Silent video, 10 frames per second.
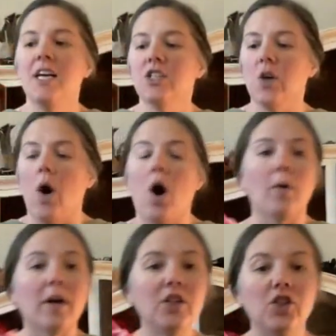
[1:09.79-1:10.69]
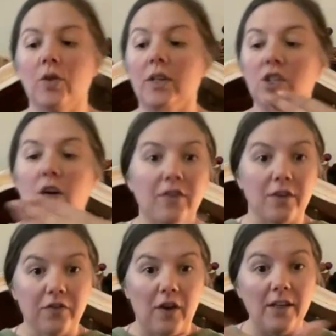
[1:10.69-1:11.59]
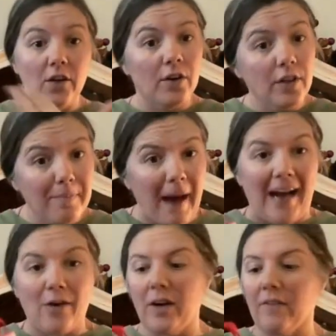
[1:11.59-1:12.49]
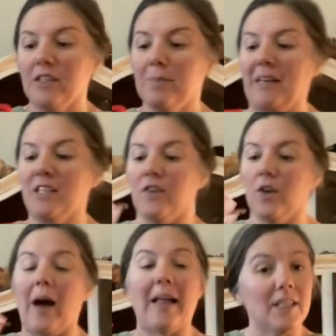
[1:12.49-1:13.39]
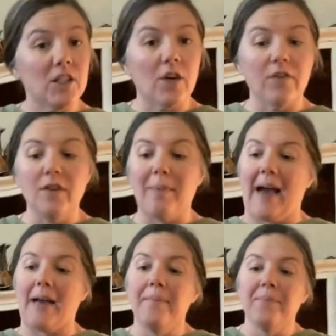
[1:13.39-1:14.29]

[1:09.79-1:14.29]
So all we're gonna do, you can start from the front or the back, whatever's best for you. I like to start from the back.